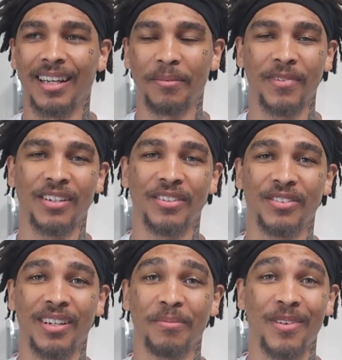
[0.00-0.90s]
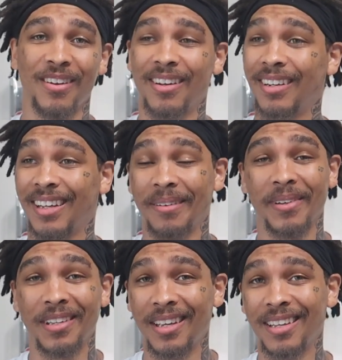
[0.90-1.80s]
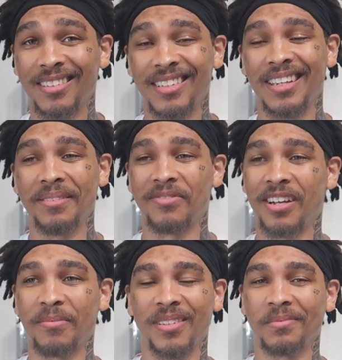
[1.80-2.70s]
I'm married, I got kids, family.